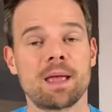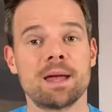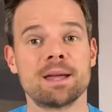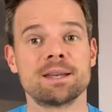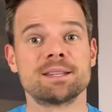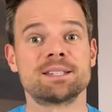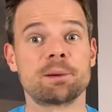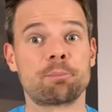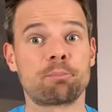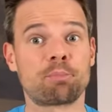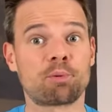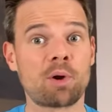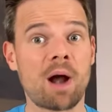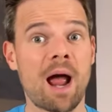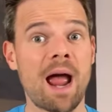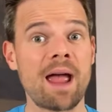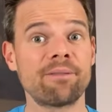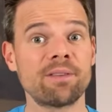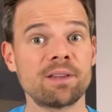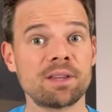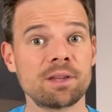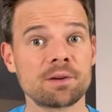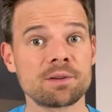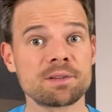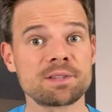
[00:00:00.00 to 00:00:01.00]

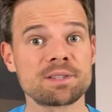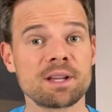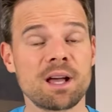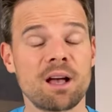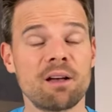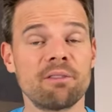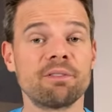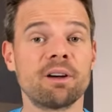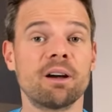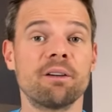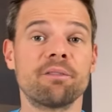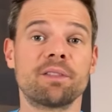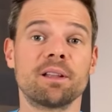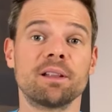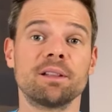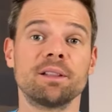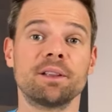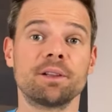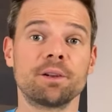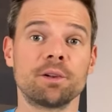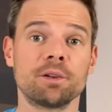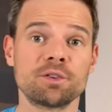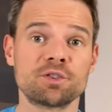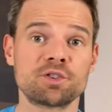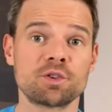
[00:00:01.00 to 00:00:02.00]
Depriving yourself of the
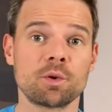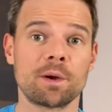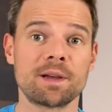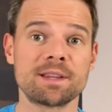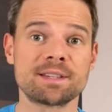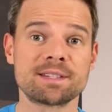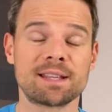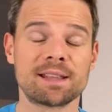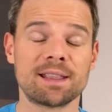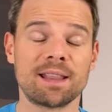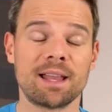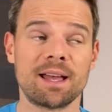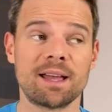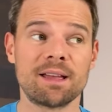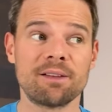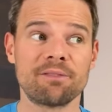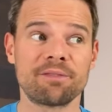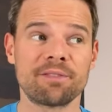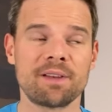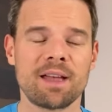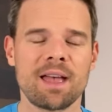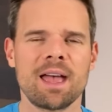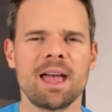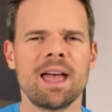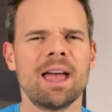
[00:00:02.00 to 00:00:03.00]
little joys in
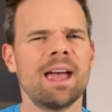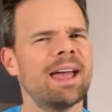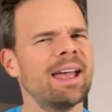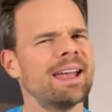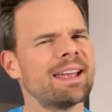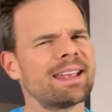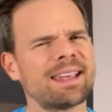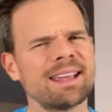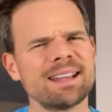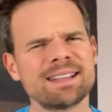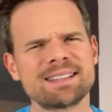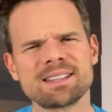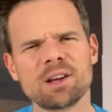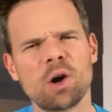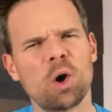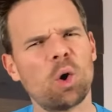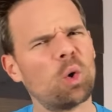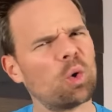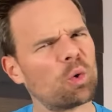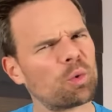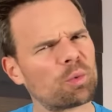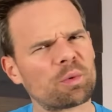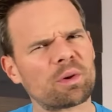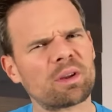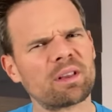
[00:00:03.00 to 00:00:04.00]
life, it gets
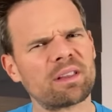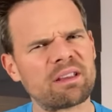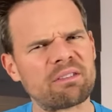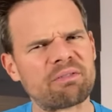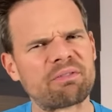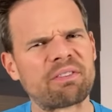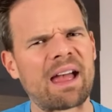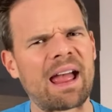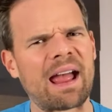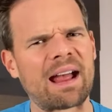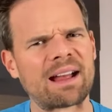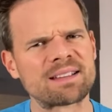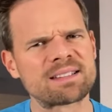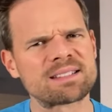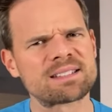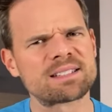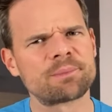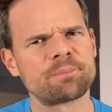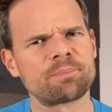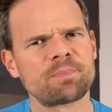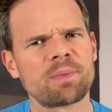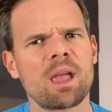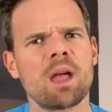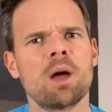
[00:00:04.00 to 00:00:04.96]
old really fast.